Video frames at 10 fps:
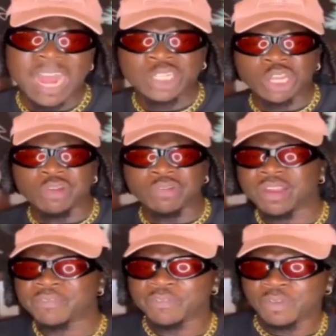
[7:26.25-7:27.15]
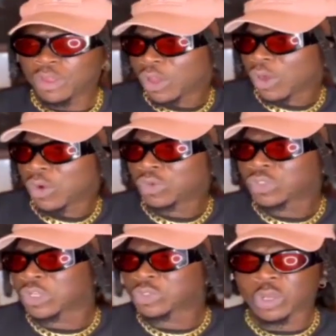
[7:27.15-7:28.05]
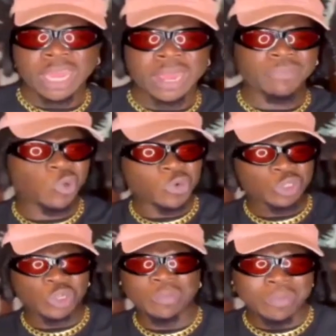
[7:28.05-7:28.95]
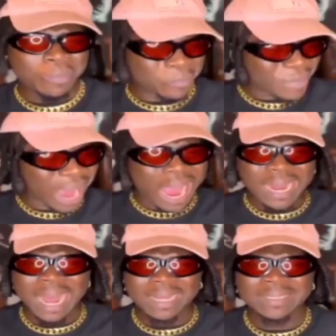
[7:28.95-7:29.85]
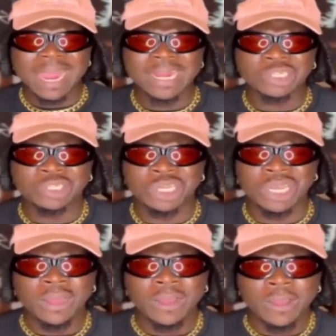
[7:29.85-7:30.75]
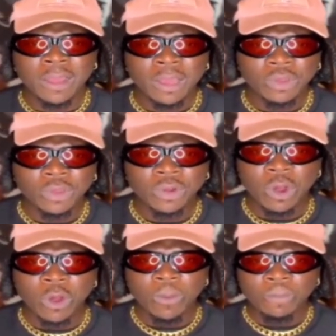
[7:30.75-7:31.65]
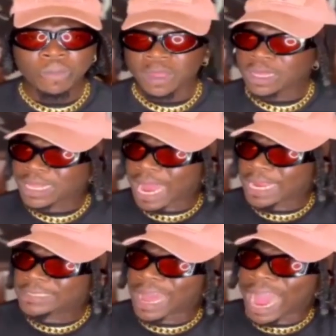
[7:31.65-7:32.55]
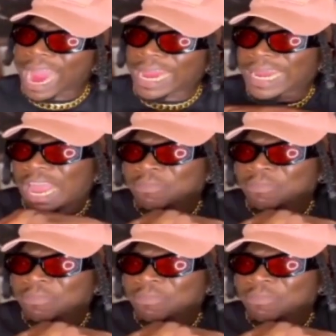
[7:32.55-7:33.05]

Sheriff, who's also came through with some mad-ass energy, you know, like the high life